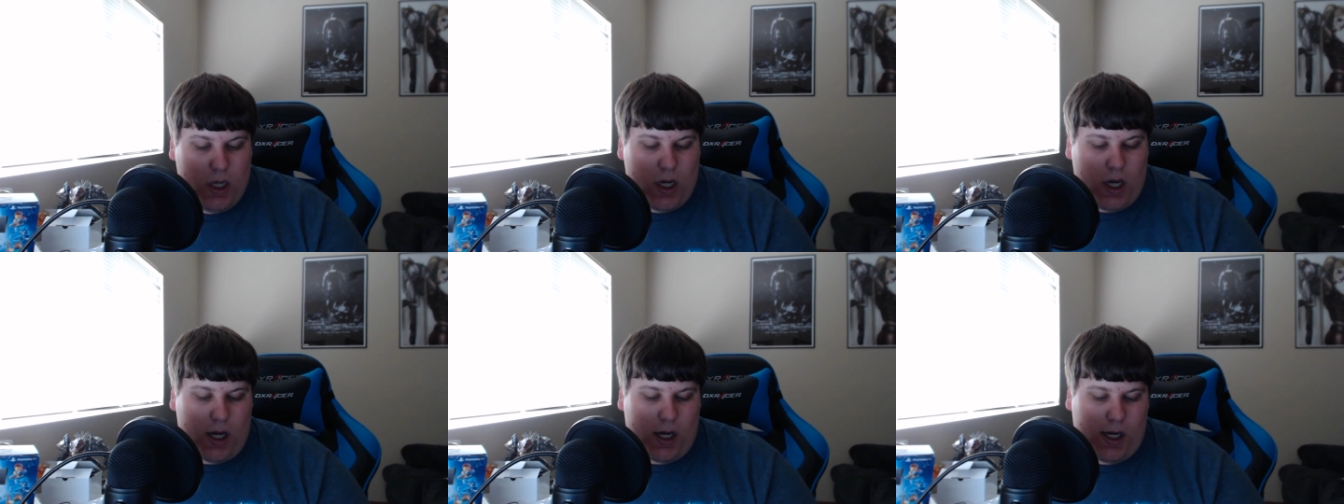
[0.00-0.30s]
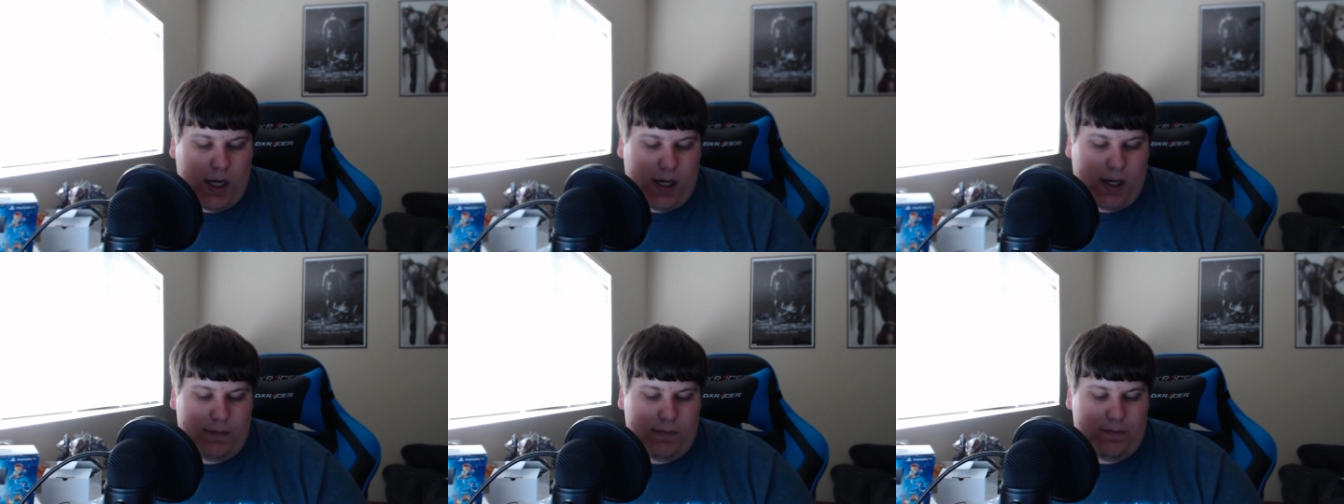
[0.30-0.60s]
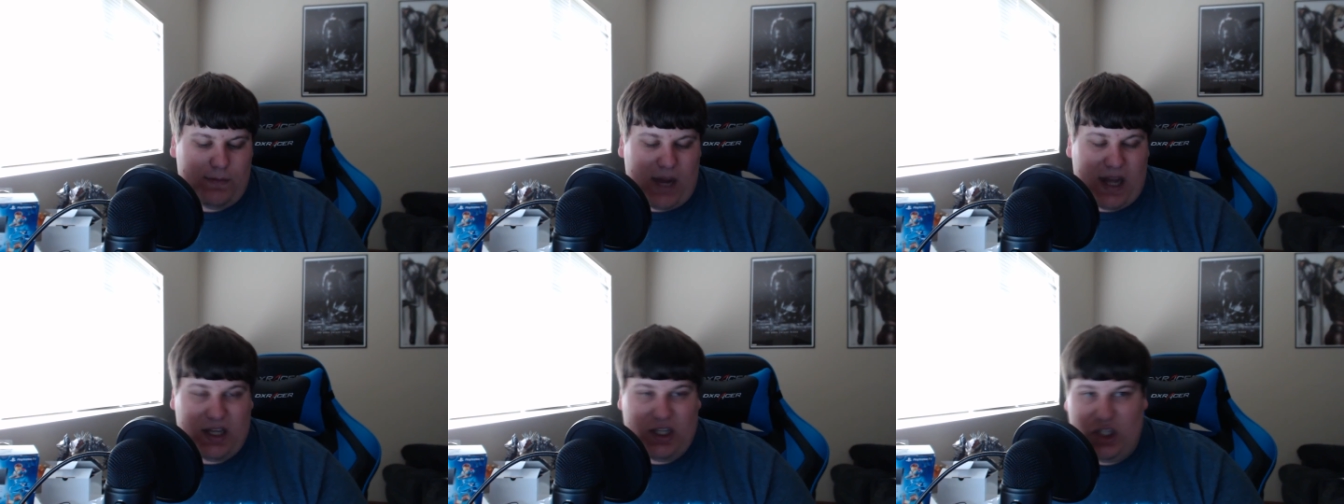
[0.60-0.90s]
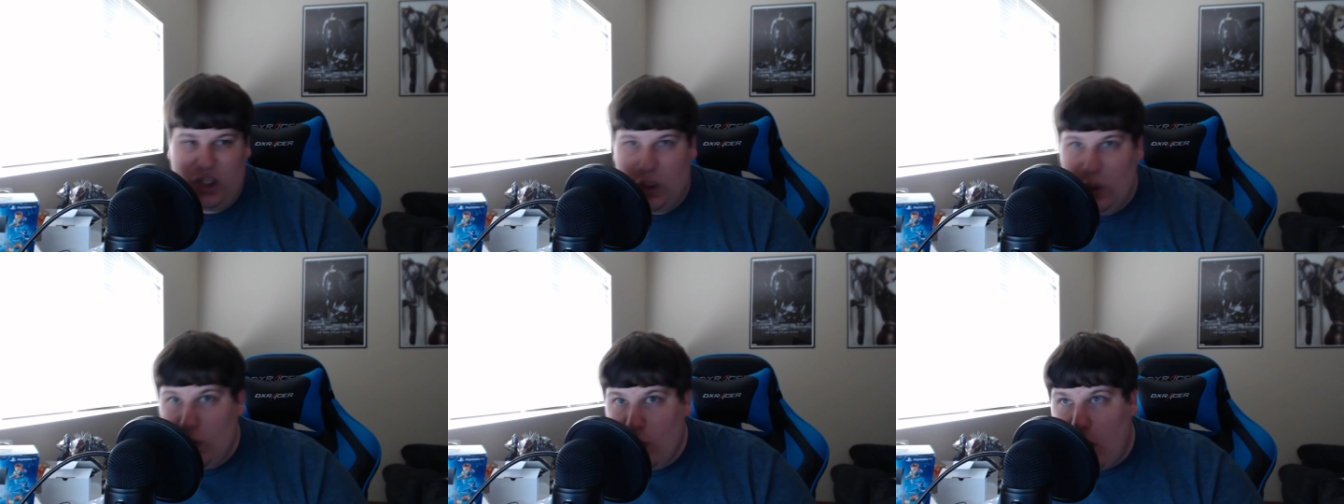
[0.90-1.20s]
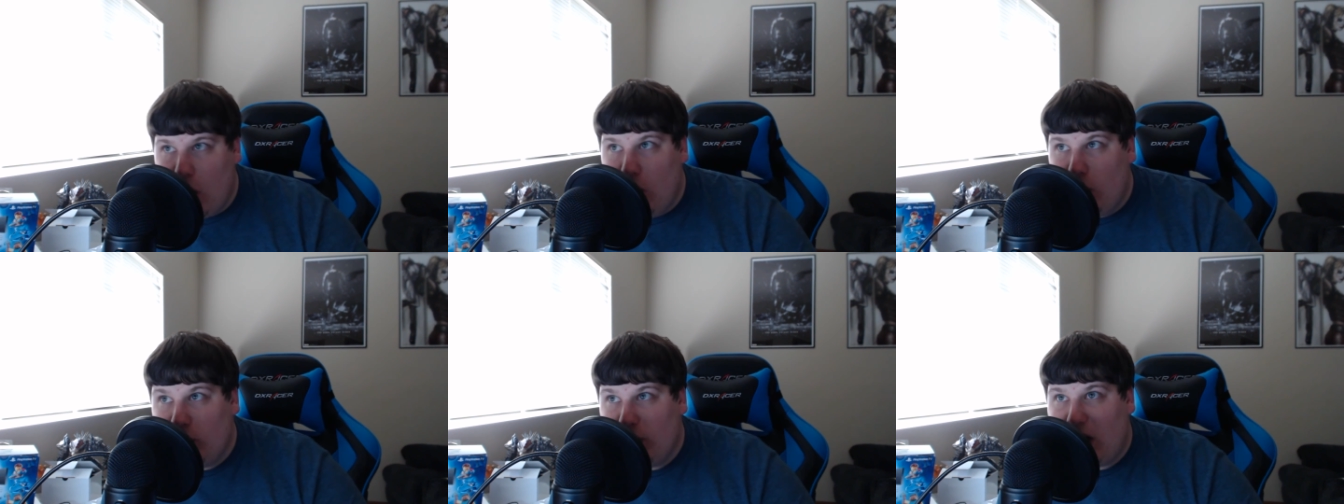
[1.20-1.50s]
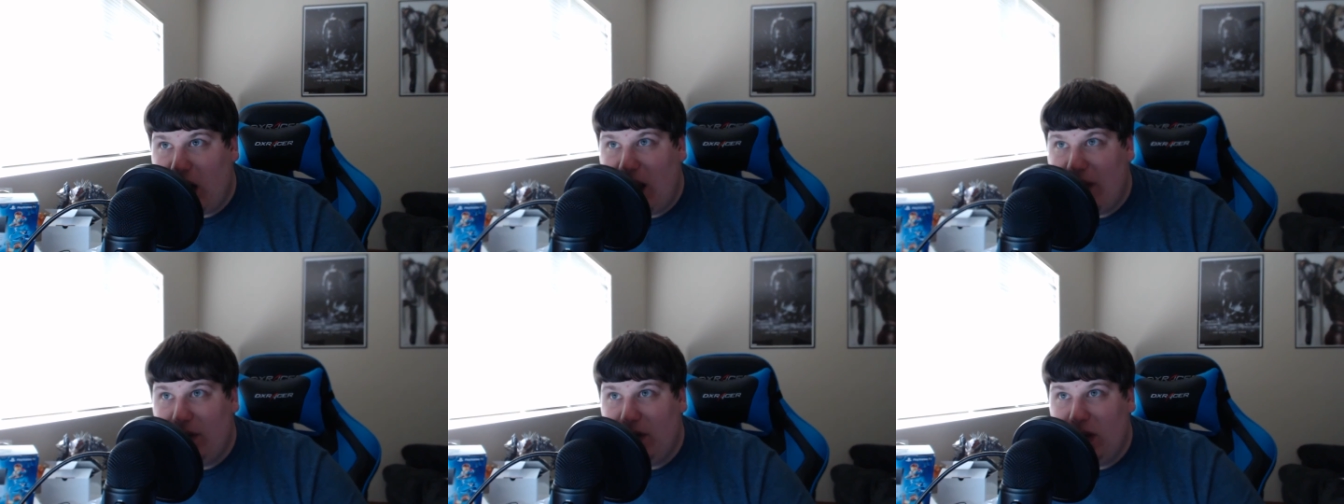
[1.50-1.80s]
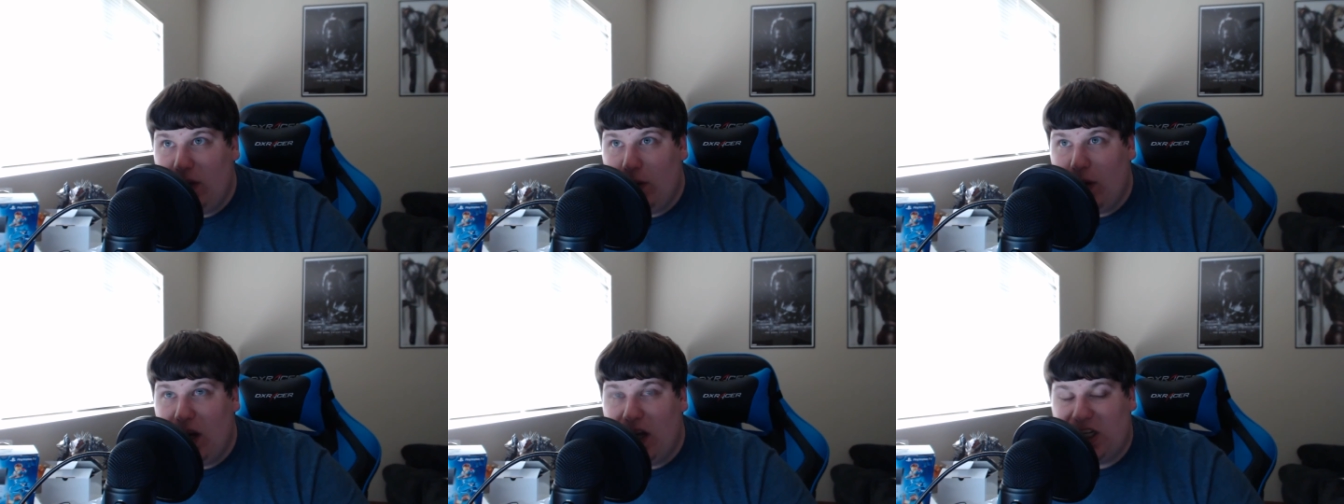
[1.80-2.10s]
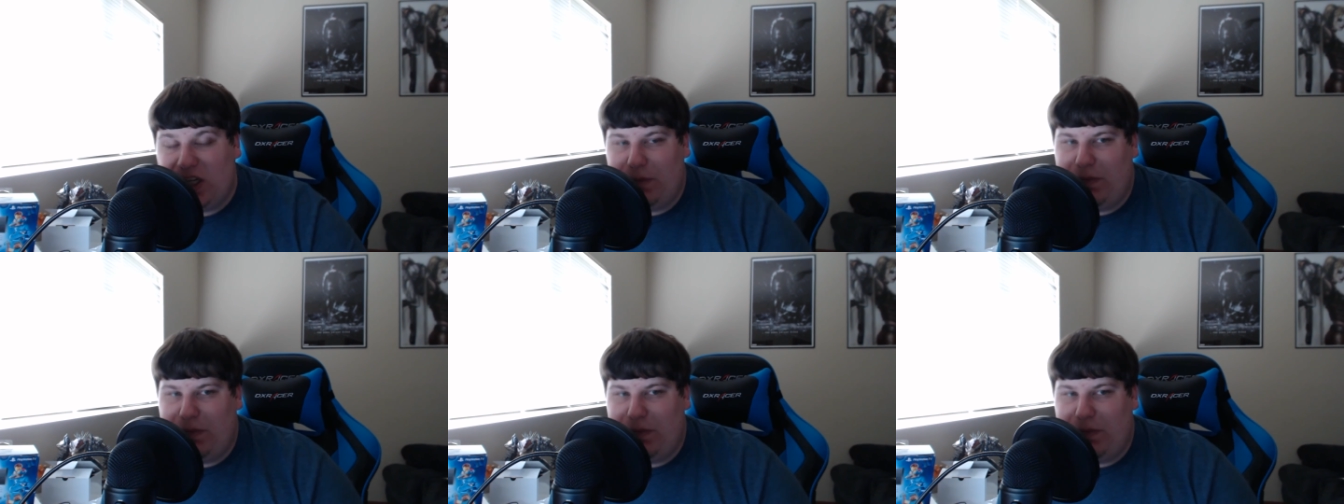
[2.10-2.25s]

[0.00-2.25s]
I do own Gravity Rush.